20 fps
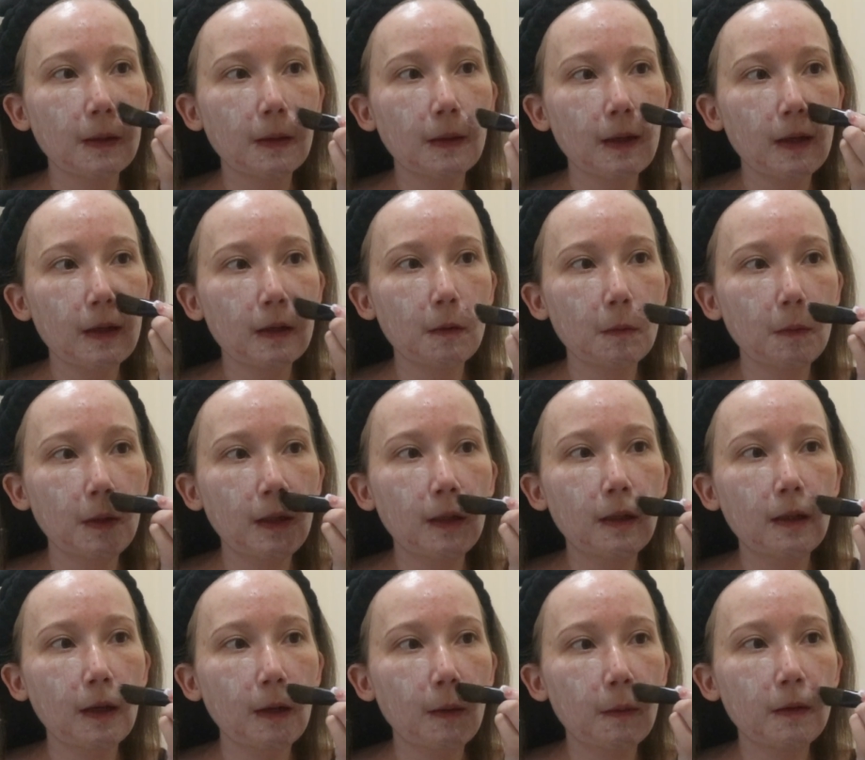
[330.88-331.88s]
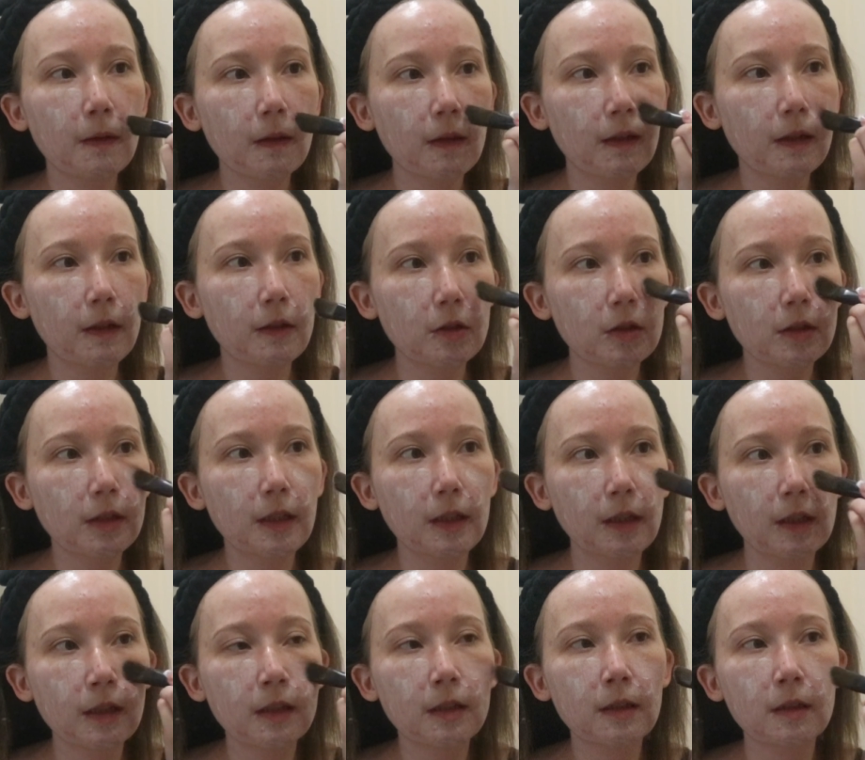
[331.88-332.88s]
Last week I was
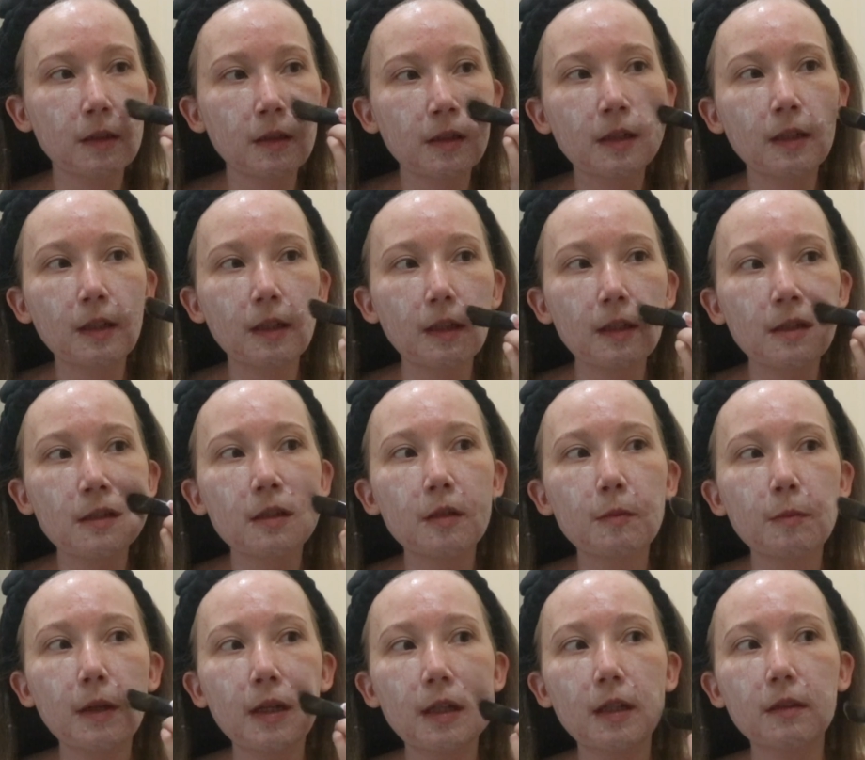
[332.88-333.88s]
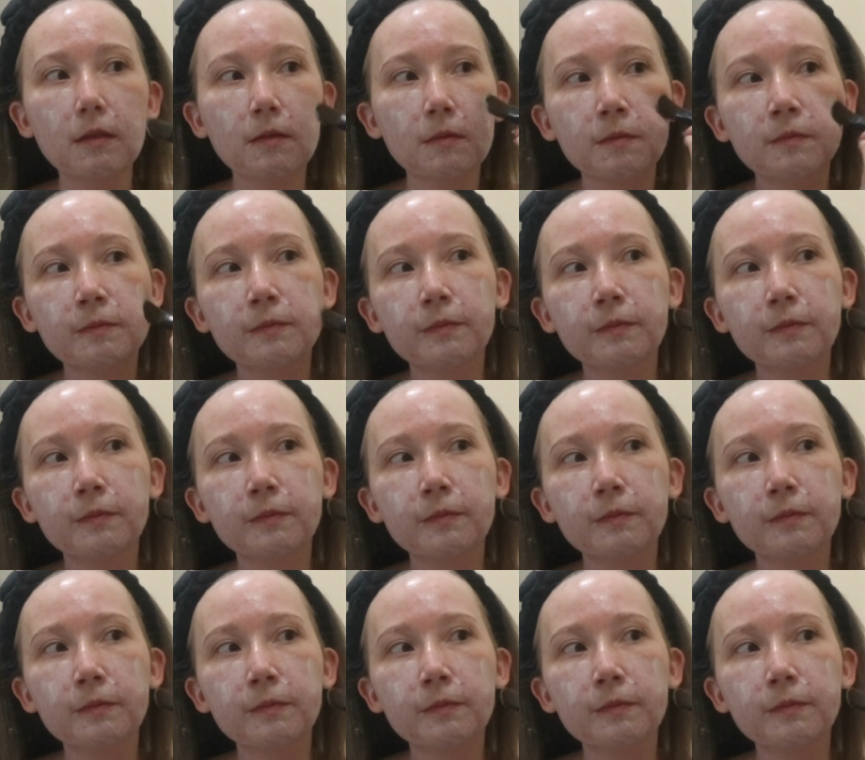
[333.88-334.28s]
literally in Spain.